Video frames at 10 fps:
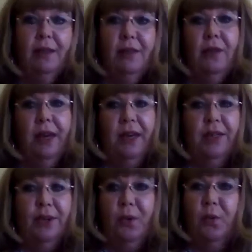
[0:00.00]
to the
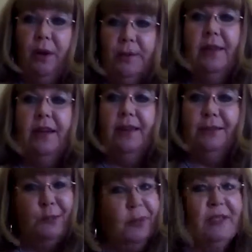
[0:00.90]
page on your website
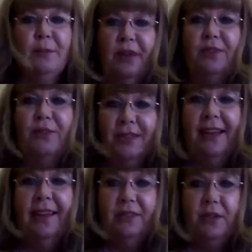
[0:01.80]
that speaks about your
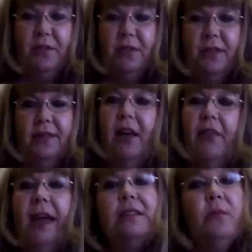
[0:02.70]
siding services.
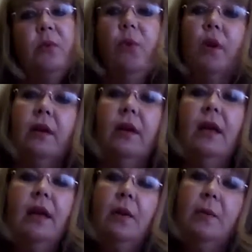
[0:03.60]
Now that's important
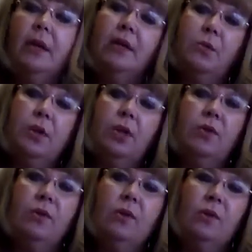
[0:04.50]
because
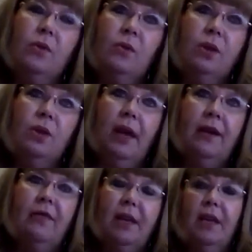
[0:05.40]
when you
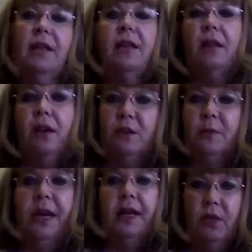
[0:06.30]
have anything that goes
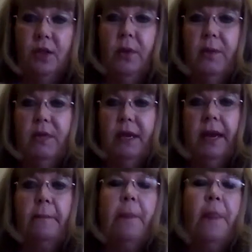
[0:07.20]
back to your website,